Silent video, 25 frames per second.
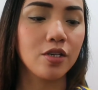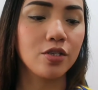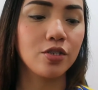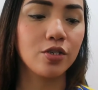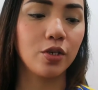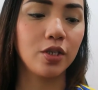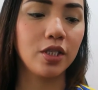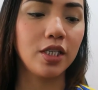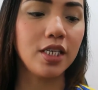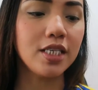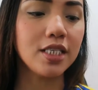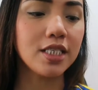
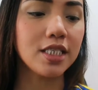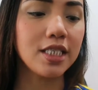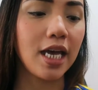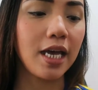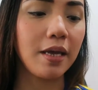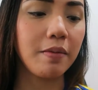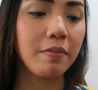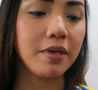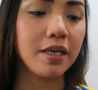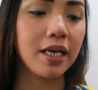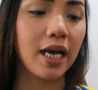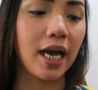So this
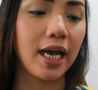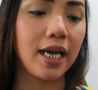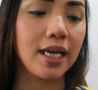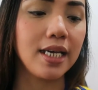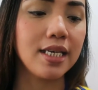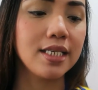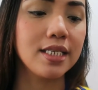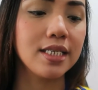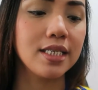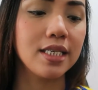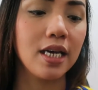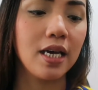time
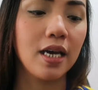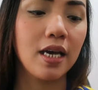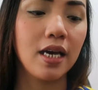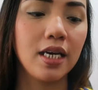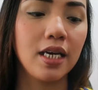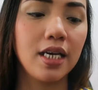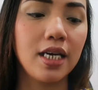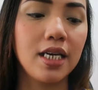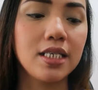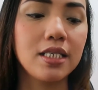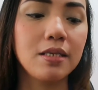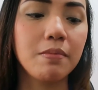guys
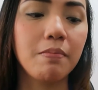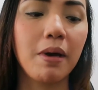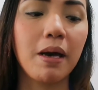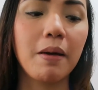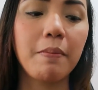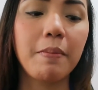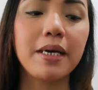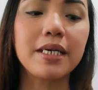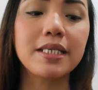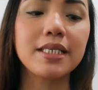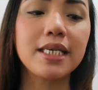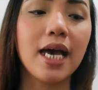is
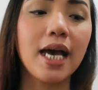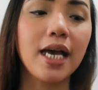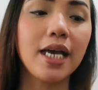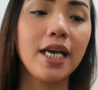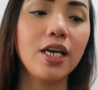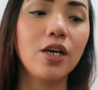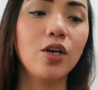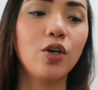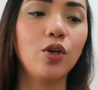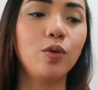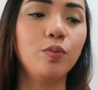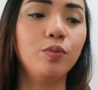
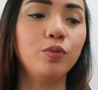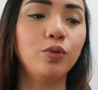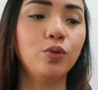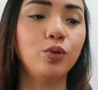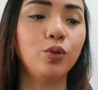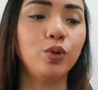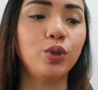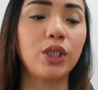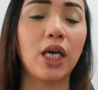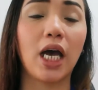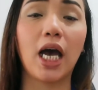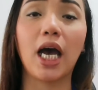babasahin ko
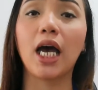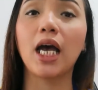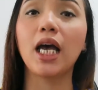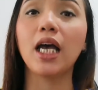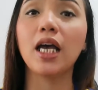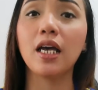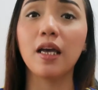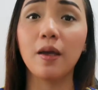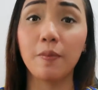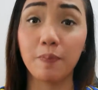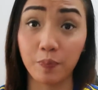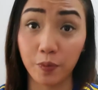muna